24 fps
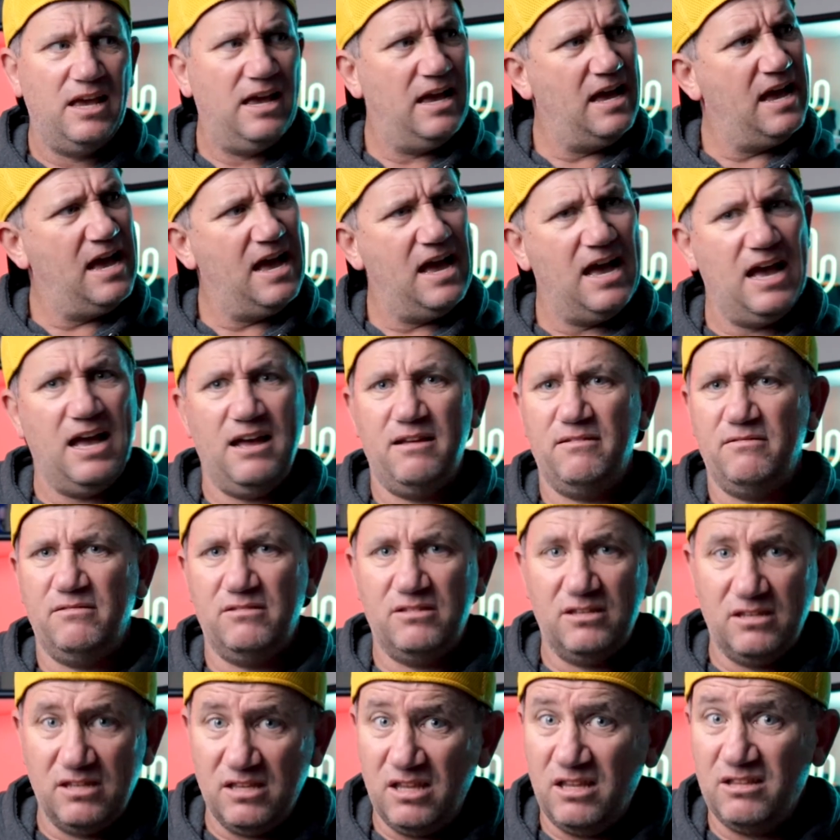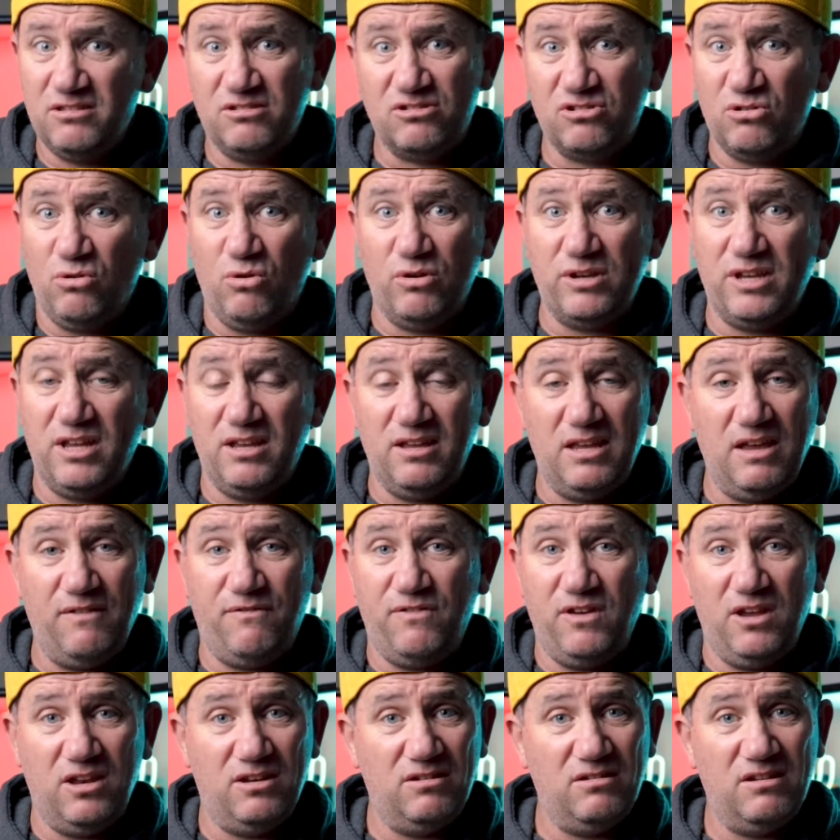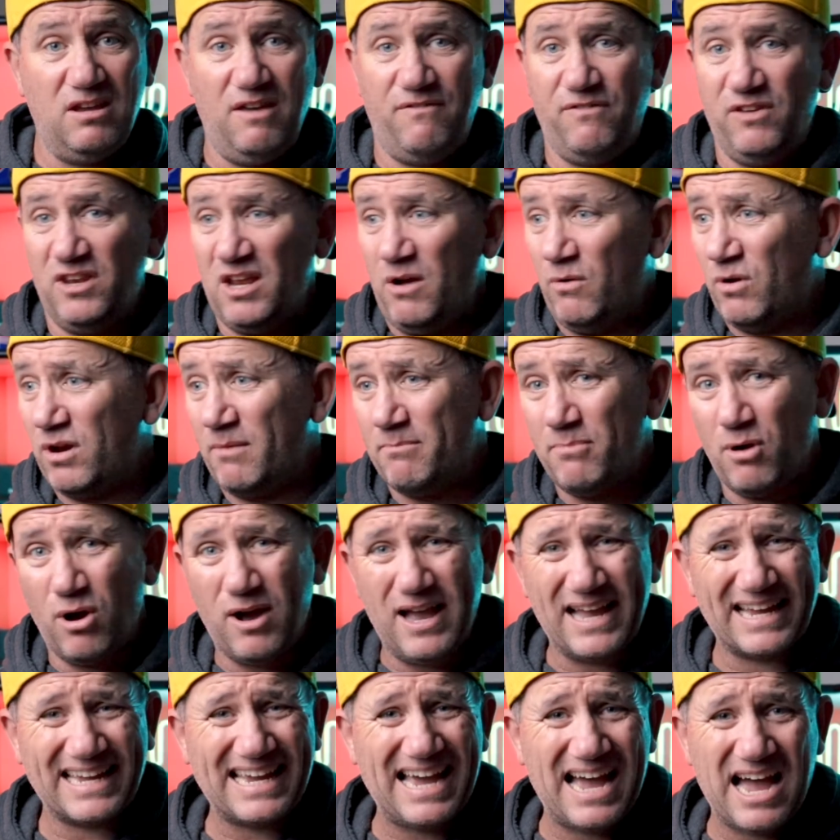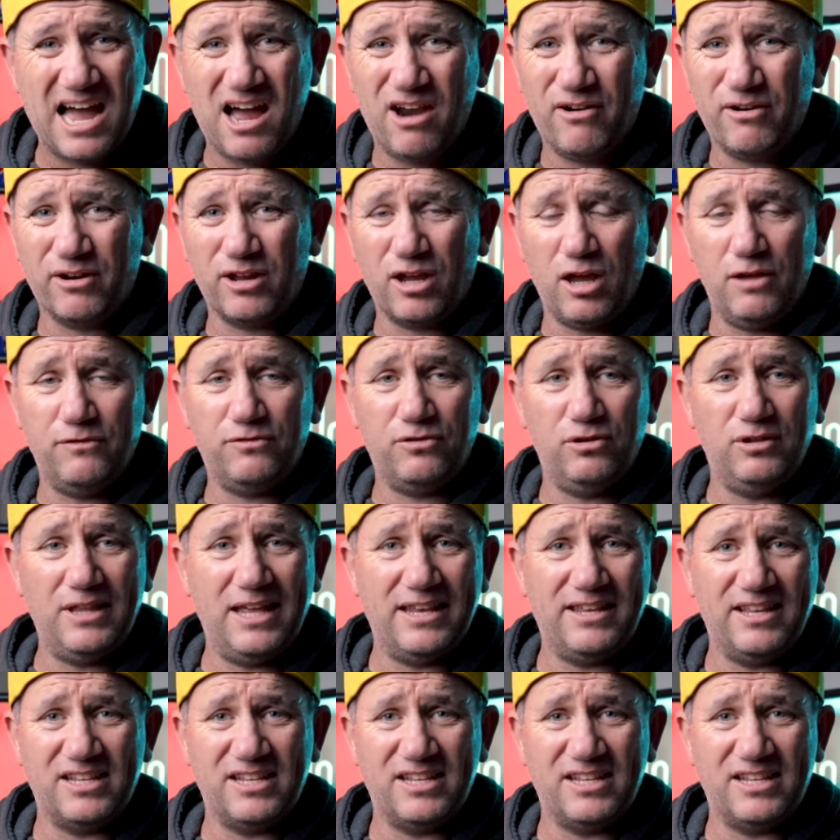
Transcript: If you don't want to buy a car and go through that,